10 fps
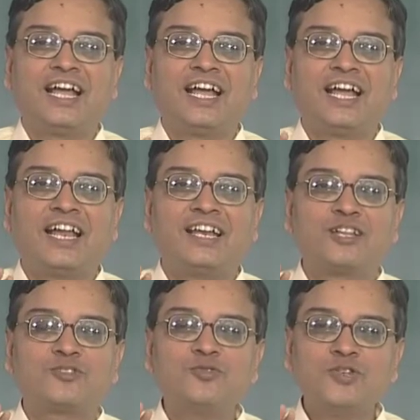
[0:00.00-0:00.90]
and
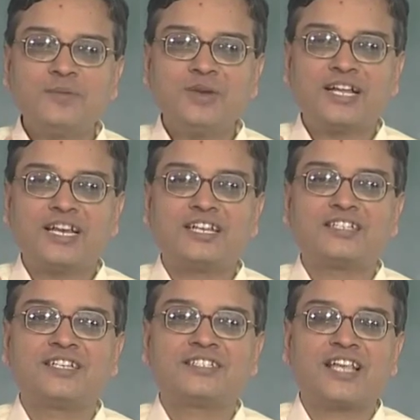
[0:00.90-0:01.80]
under suitable
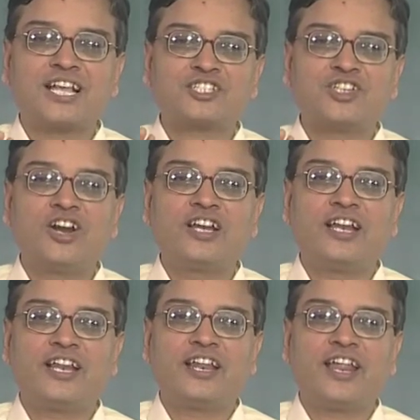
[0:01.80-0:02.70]
conditions
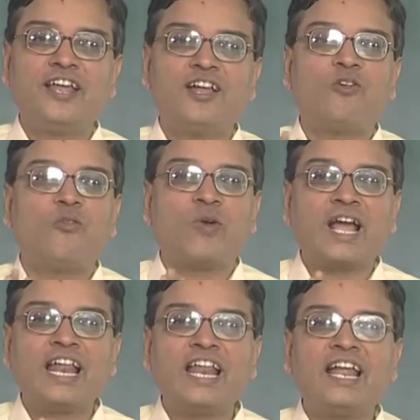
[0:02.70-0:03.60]
extraordinary ray
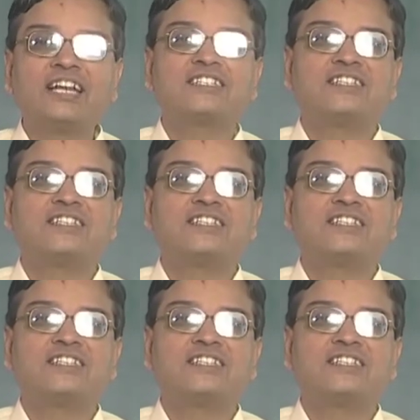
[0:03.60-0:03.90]
violates